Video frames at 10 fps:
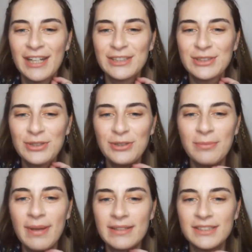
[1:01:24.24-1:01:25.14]
So you
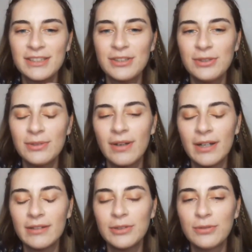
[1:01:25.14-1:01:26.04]
mentioned you
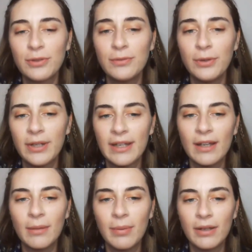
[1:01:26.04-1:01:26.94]
were working
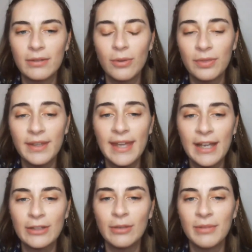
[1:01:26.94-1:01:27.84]
on the
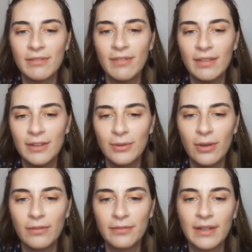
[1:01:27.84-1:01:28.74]
economic value
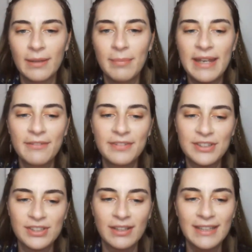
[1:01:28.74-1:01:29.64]
of
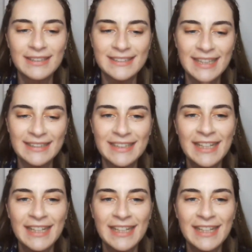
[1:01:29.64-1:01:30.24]
beneficial insects.